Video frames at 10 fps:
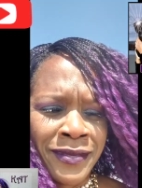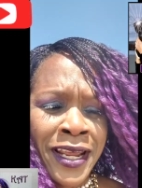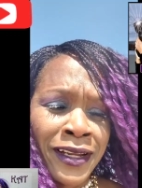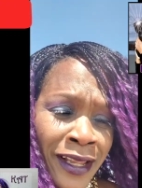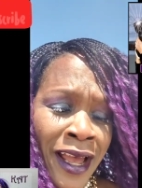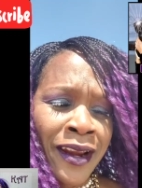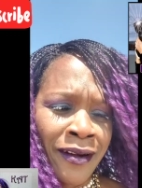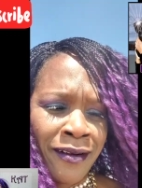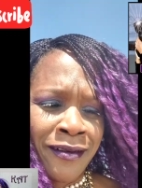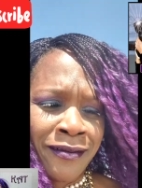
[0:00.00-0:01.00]
and a
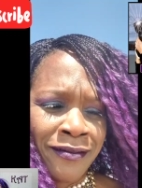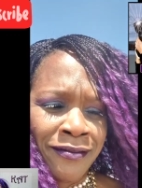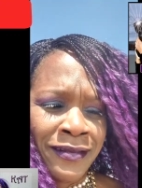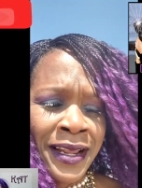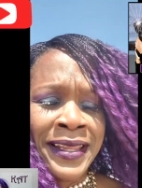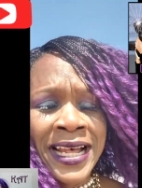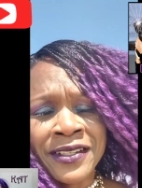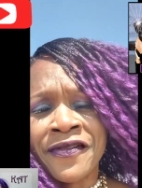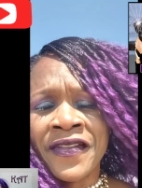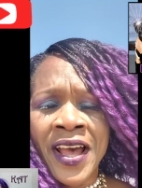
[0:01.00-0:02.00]
liar, and
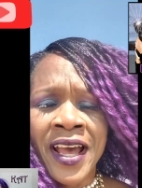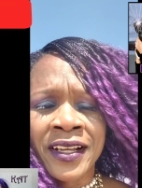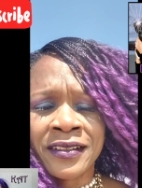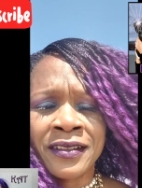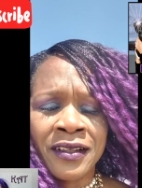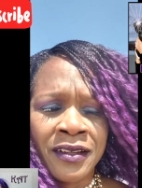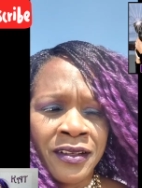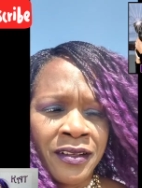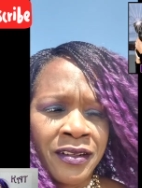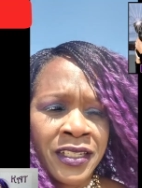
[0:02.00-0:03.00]
that's a fact.
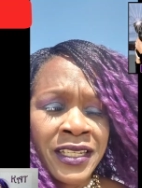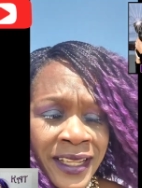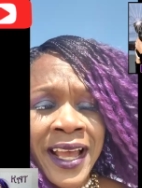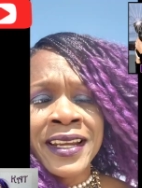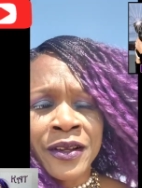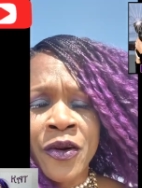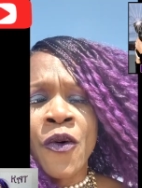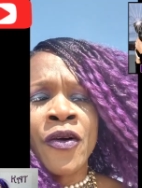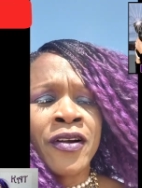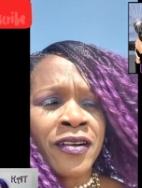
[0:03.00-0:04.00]
She lied in
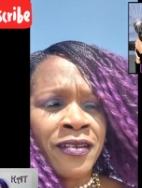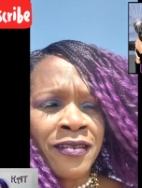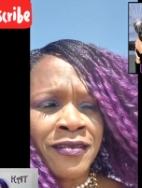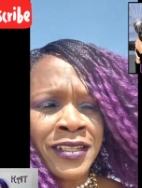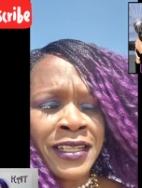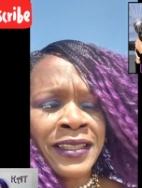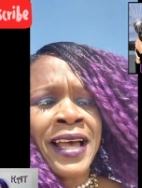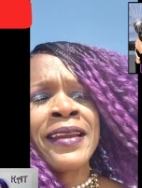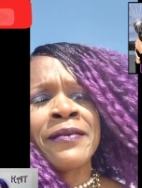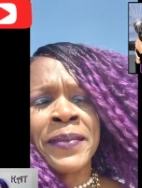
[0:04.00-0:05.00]
court. She
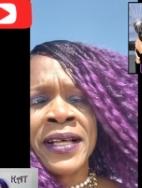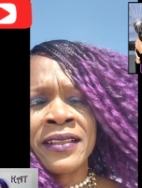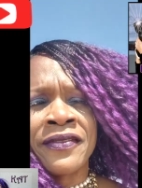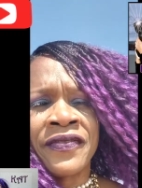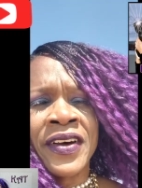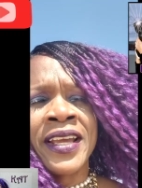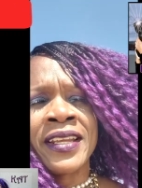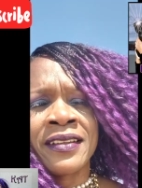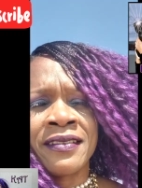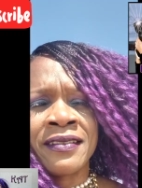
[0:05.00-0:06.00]
lied about the
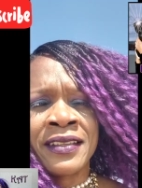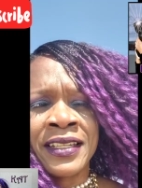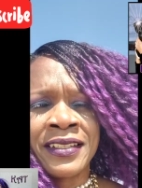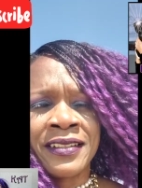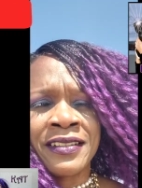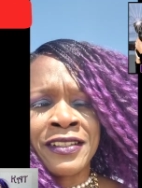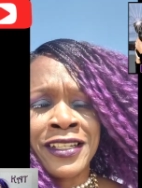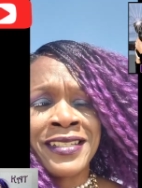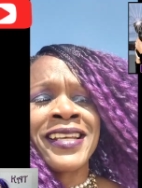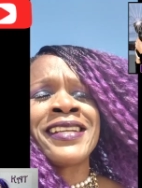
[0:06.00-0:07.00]
fight, that
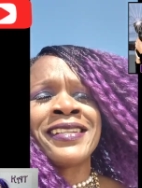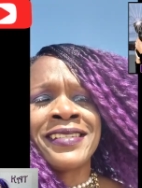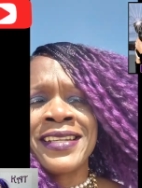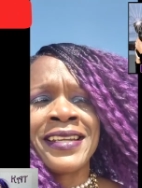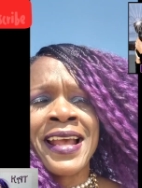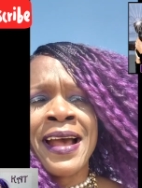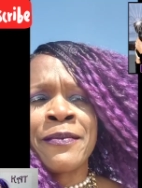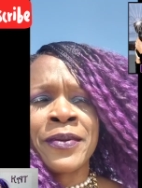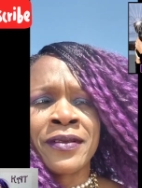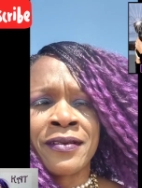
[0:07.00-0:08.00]
she said it didn't
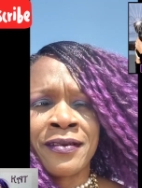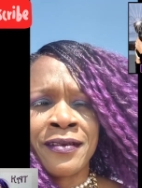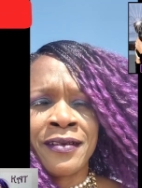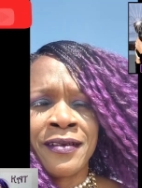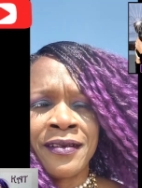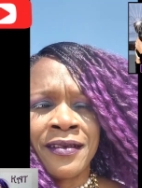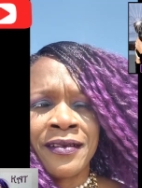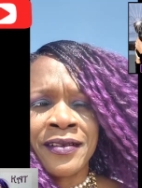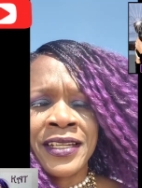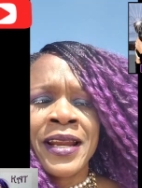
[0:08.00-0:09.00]
happen.
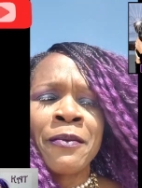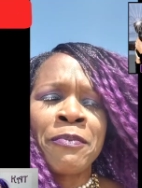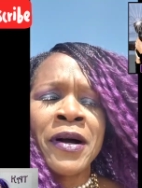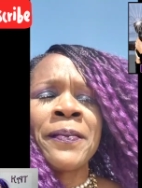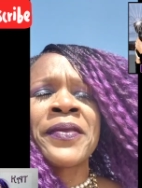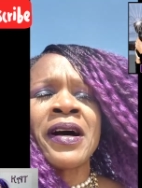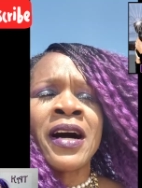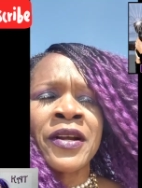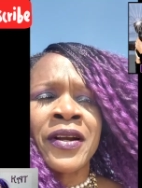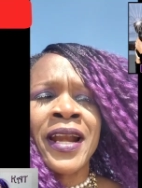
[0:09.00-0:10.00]
She had a bump
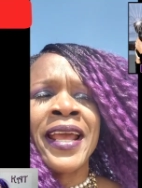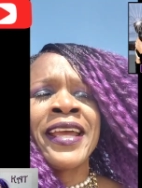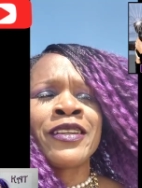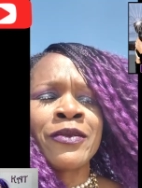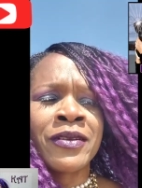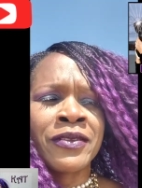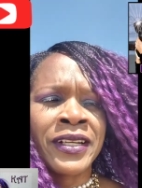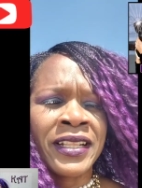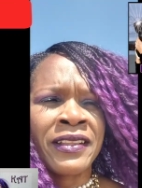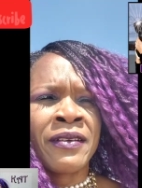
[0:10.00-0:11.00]
on her head. You can
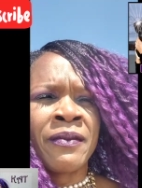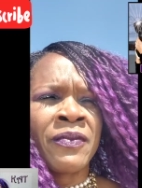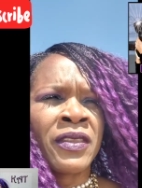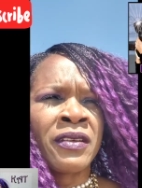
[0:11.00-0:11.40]
look at the